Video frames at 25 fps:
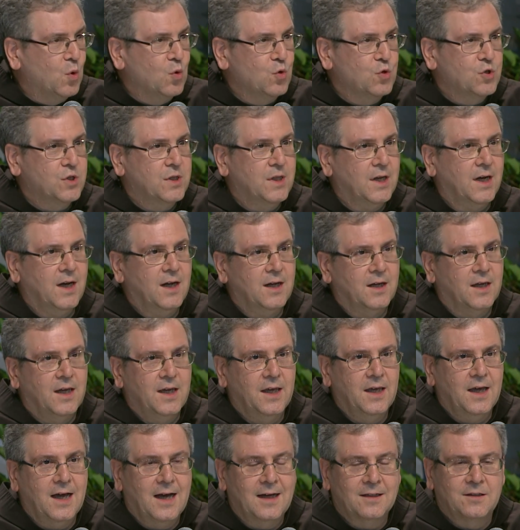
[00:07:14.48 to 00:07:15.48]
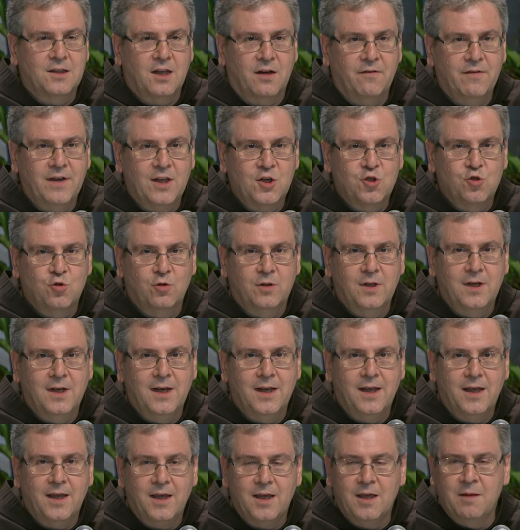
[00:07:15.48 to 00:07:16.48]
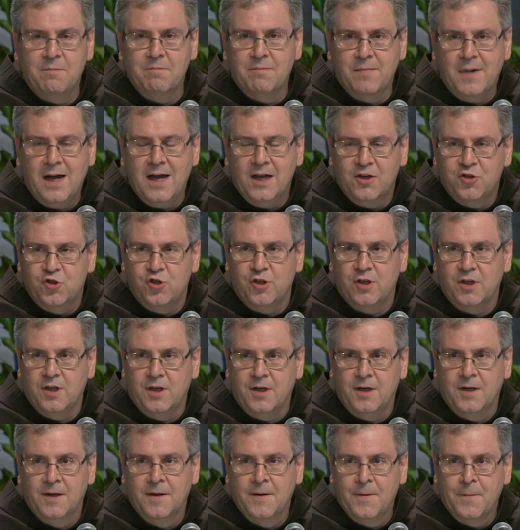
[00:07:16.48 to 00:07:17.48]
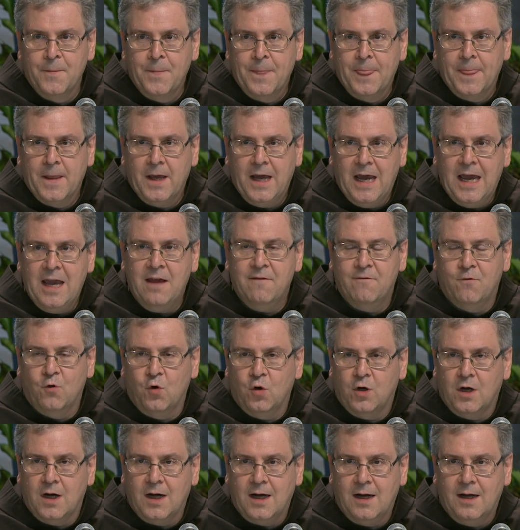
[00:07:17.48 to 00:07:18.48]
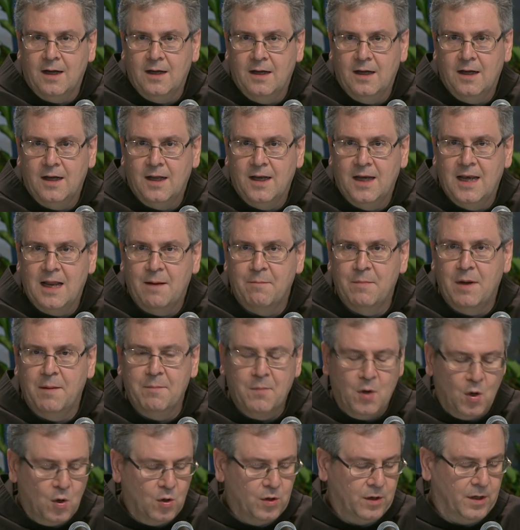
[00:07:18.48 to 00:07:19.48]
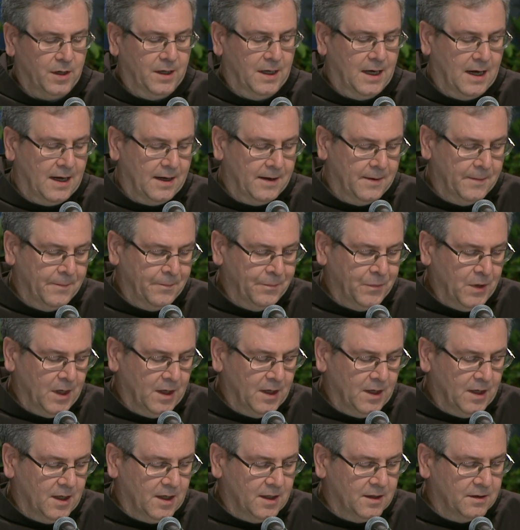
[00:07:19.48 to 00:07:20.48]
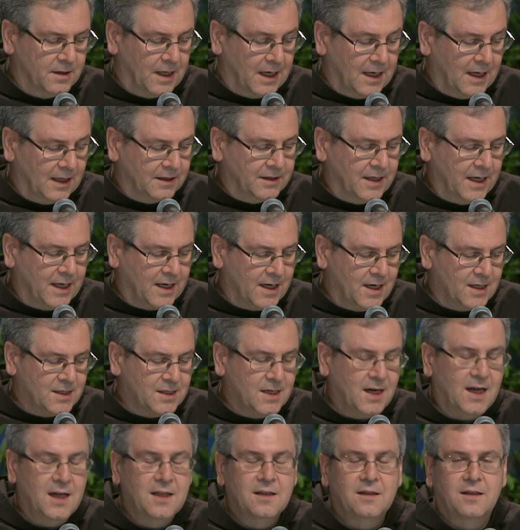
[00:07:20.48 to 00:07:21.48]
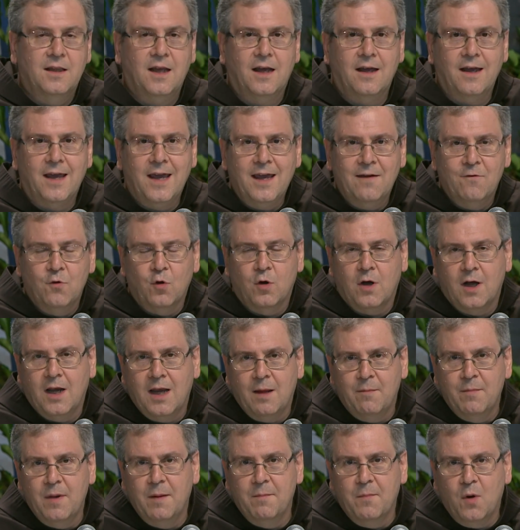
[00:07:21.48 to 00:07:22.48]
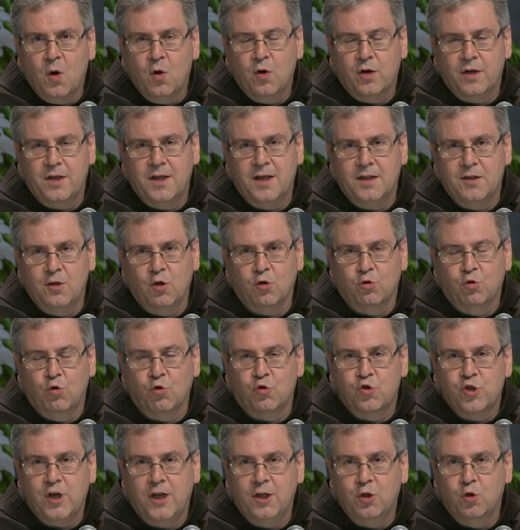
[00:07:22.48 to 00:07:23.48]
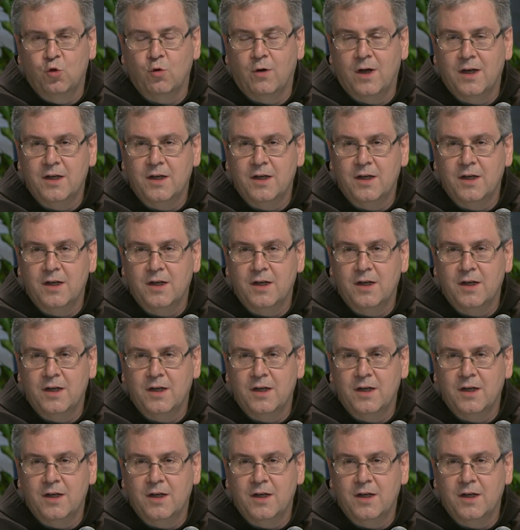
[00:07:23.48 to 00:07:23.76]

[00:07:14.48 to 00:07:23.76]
and being here with this exhibition that through images evokes the memory of the Holy Land,